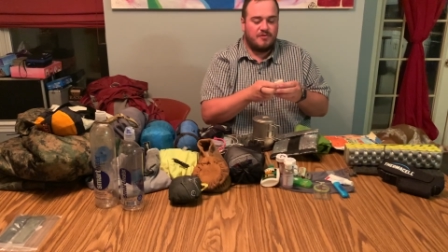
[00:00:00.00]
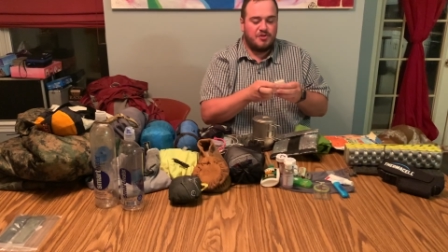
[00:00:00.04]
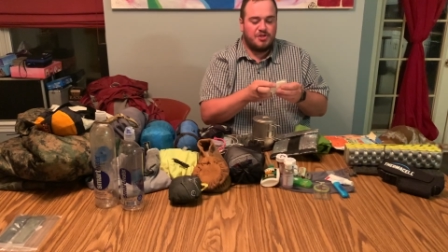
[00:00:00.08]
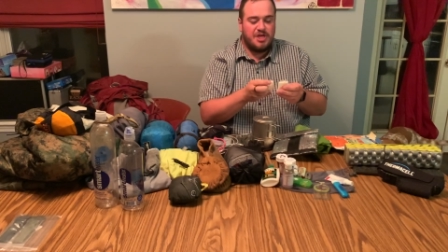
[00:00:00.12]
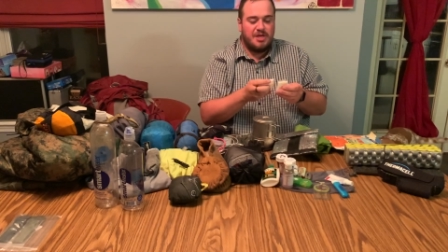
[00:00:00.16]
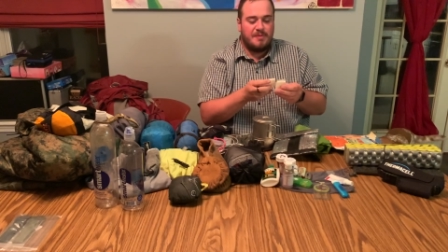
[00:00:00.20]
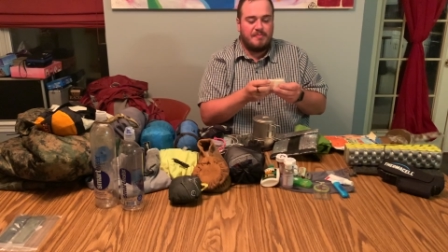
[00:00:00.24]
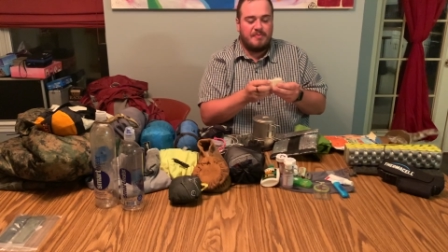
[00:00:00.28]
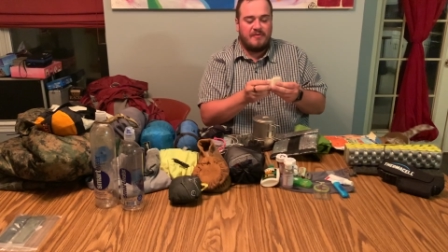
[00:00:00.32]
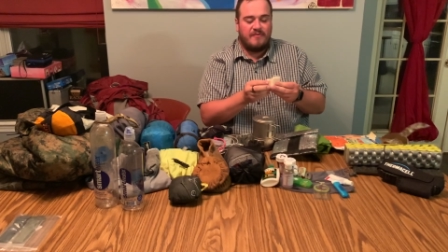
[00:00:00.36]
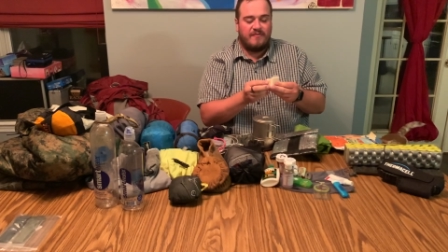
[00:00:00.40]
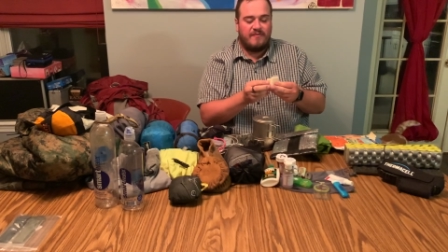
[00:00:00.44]

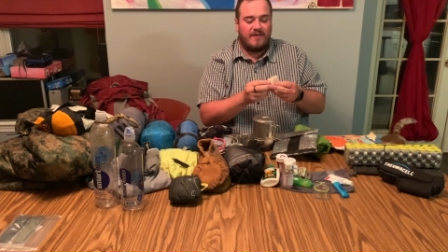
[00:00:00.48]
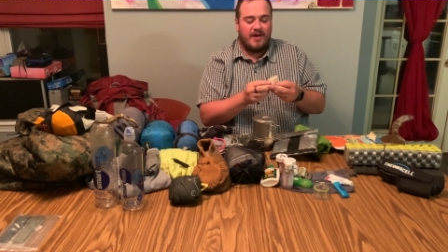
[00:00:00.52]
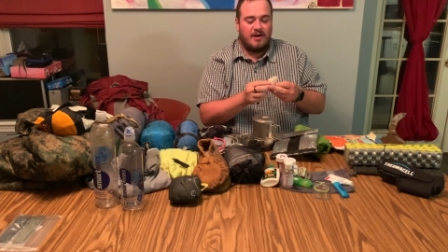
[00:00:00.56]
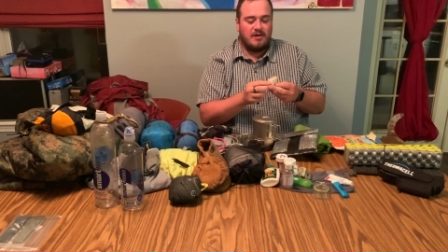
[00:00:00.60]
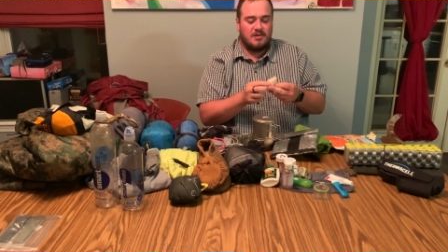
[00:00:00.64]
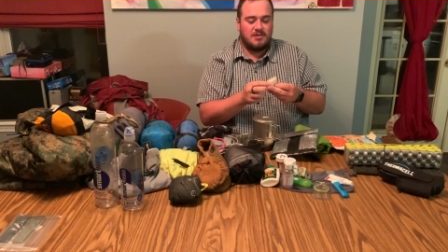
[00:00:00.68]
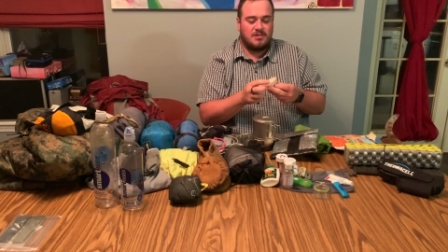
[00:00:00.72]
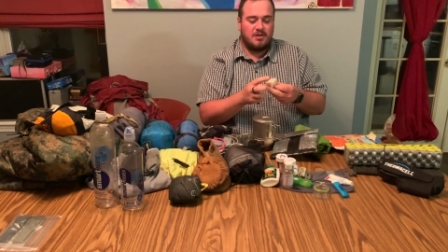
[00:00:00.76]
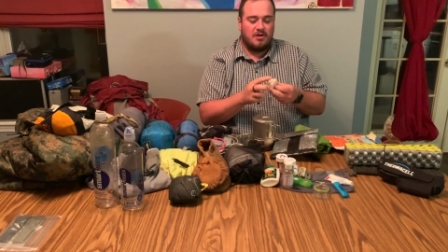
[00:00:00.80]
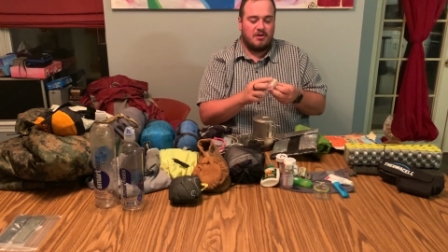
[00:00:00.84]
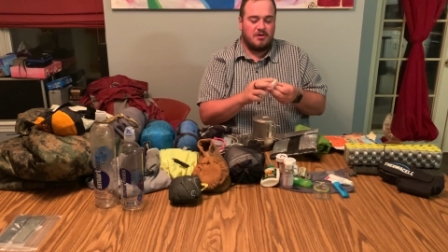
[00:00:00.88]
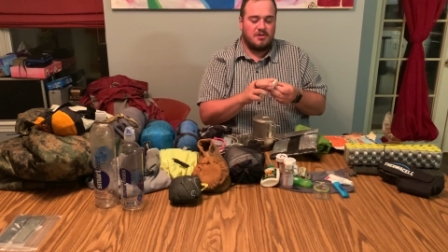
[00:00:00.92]
cheapy fire
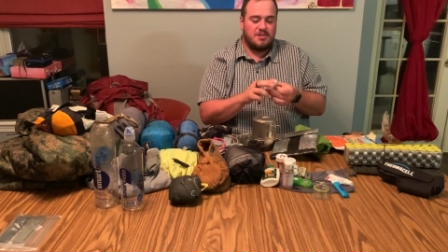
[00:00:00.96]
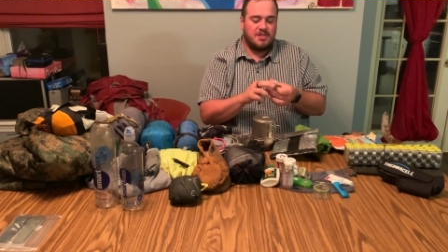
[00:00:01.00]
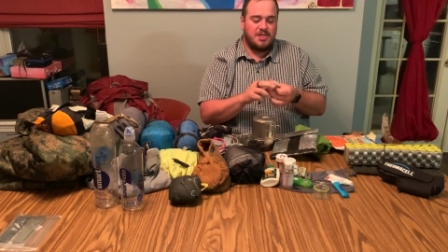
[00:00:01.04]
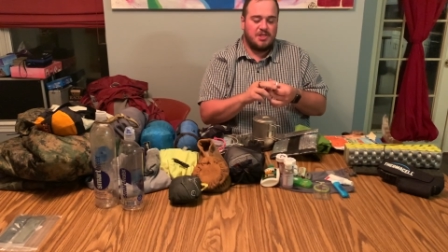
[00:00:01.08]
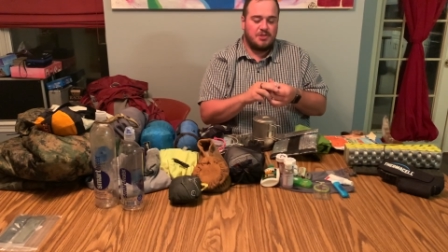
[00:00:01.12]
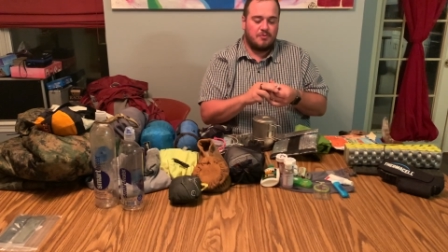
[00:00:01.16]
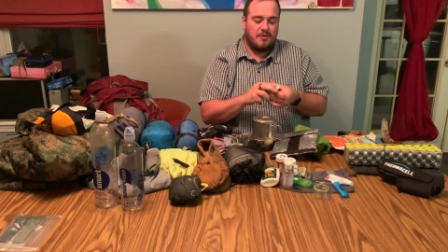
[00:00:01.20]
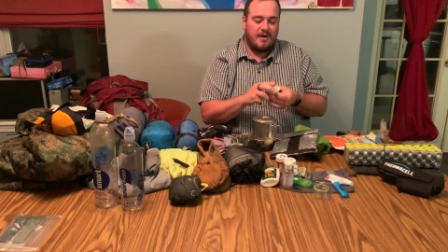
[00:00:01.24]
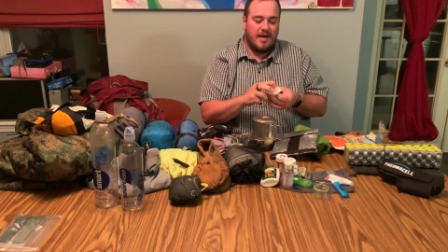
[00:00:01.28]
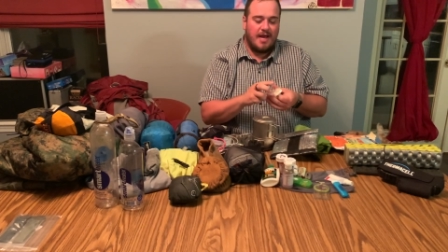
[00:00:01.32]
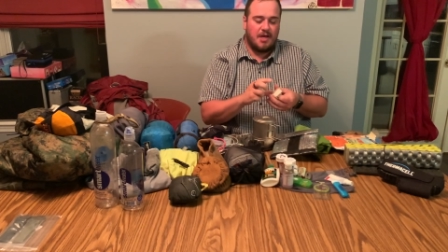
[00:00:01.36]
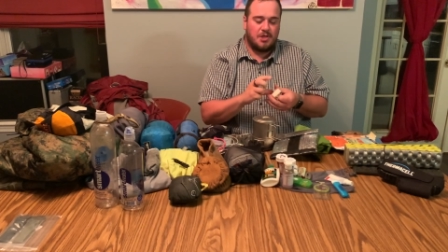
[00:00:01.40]
starters. These
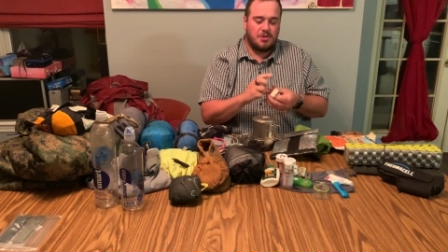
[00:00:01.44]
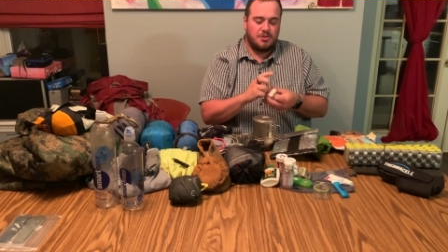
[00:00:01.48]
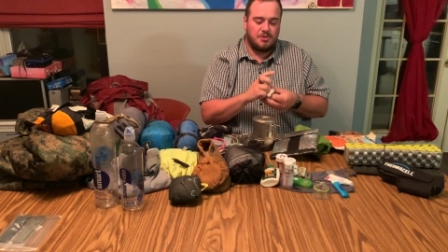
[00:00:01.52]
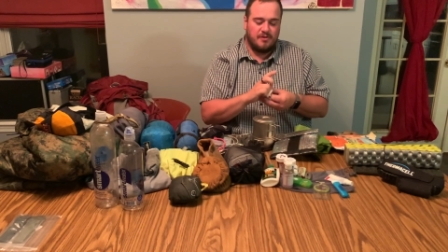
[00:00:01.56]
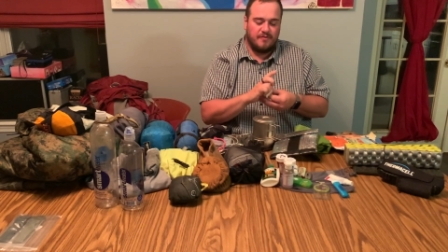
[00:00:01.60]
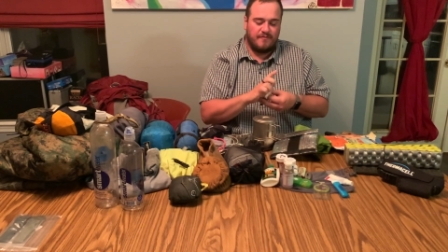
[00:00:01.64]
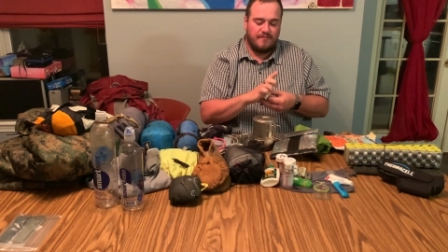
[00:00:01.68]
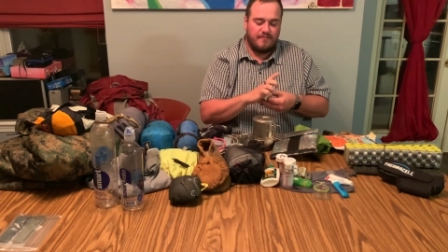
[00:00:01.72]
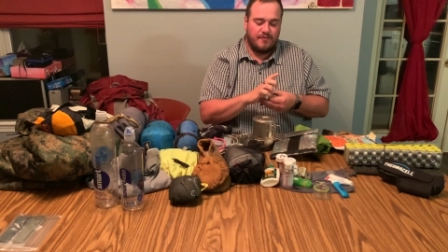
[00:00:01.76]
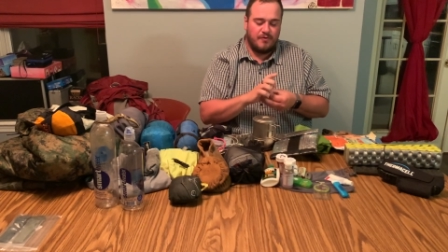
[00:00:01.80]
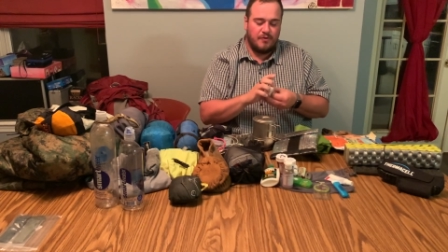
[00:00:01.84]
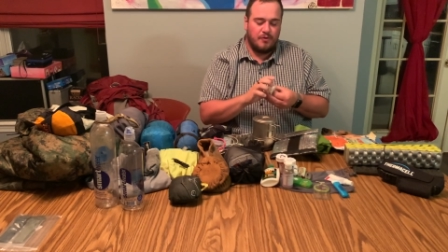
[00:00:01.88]
were actually the
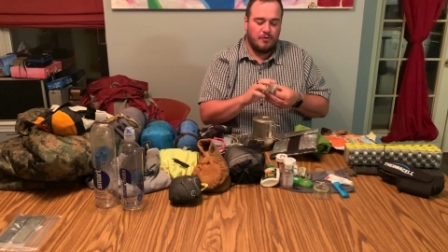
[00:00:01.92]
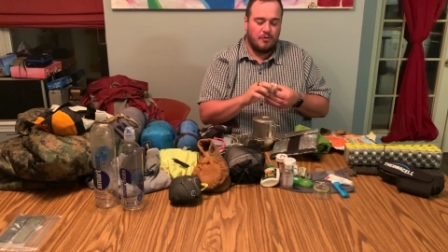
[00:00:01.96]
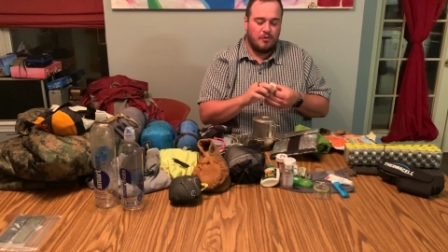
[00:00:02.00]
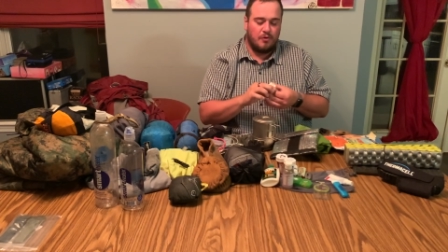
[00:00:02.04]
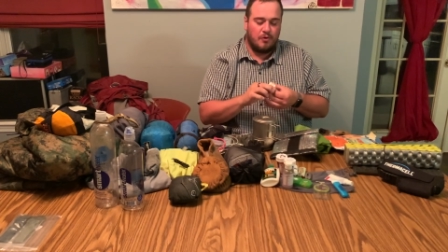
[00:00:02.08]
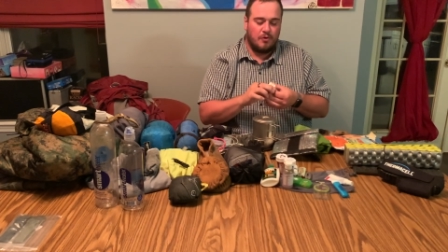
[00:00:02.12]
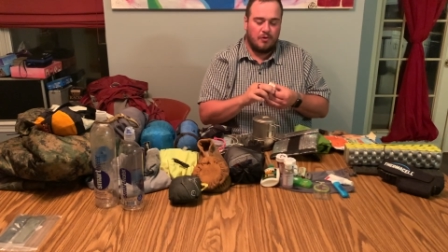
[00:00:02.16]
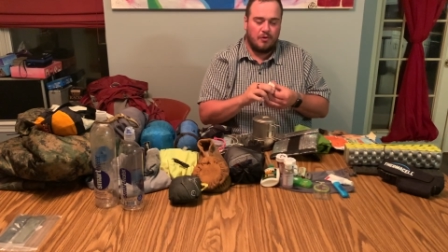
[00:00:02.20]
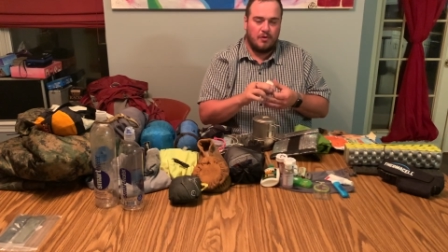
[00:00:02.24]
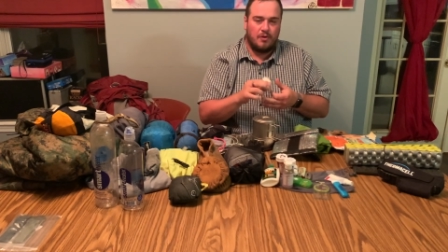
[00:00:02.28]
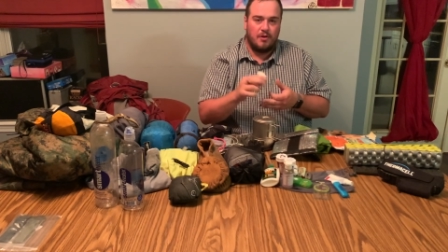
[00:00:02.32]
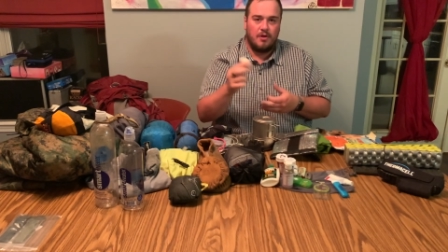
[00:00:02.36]

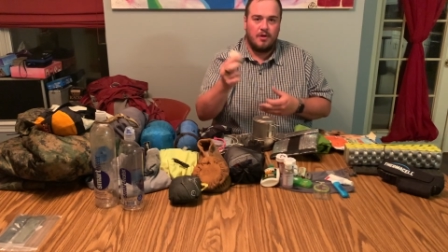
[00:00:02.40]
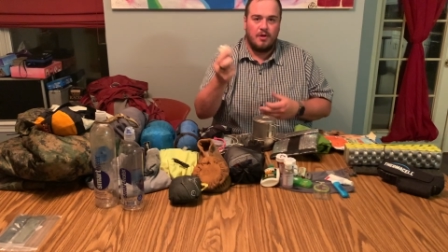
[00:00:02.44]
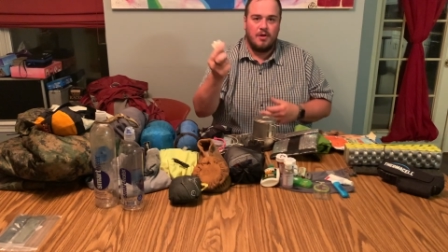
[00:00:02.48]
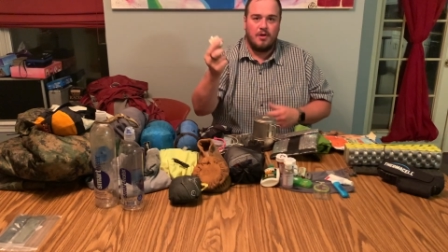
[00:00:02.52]
fuel